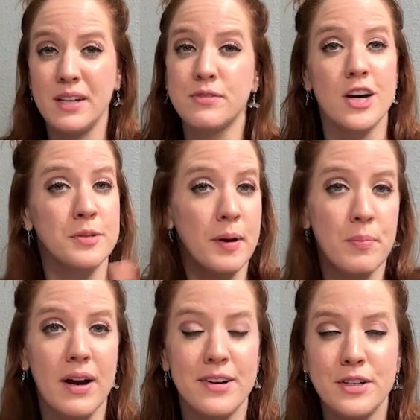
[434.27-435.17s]
I've talked about in
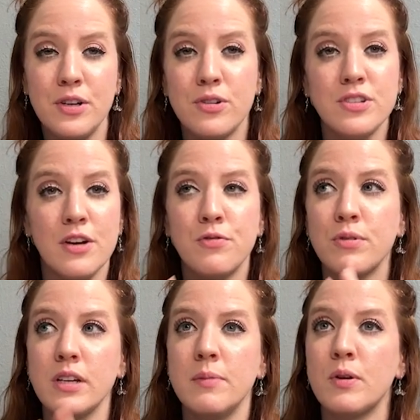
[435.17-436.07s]
prior years, I've
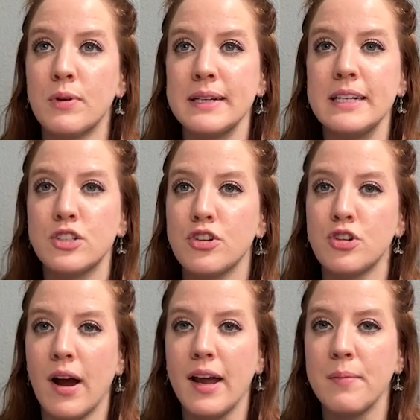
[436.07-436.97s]
really been working to
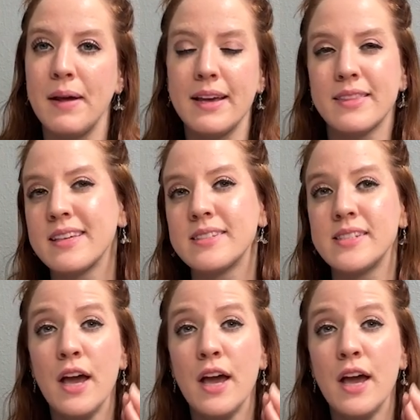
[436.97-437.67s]
try and make this